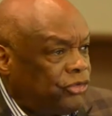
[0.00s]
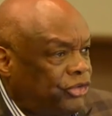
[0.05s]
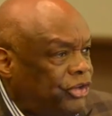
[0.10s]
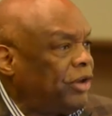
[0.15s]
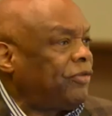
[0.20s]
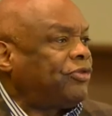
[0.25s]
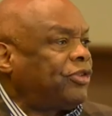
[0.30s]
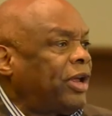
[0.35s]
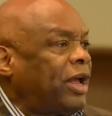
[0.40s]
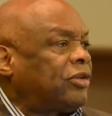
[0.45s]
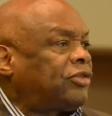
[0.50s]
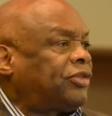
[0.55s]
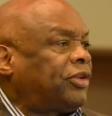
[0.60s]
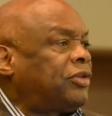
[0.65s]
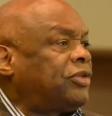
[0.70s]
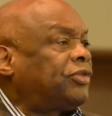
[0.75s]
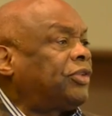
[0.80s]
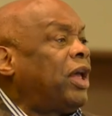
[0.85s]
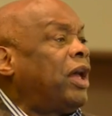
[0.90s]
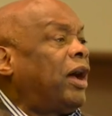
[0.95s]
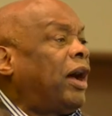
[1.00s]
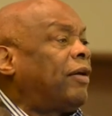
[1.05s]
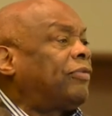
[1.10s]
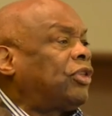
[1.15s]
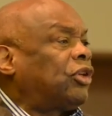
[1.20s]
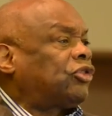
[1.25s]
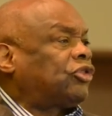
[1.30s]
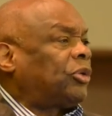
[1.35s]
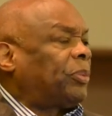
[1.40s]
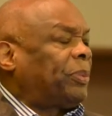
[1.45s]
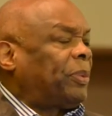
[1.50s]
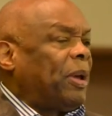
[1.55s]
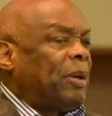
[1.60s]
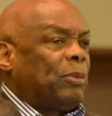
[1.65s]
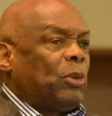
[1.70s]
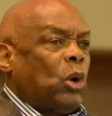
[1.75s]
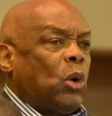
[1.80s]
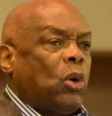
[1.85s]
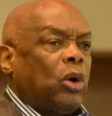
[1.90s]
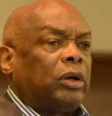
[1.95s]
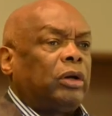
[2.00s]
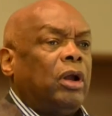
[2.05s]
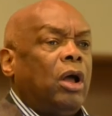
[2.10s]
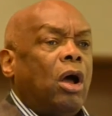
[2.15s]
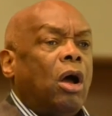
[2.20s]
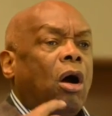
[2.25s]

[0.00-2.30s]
Chief Justice of the Supreme Court,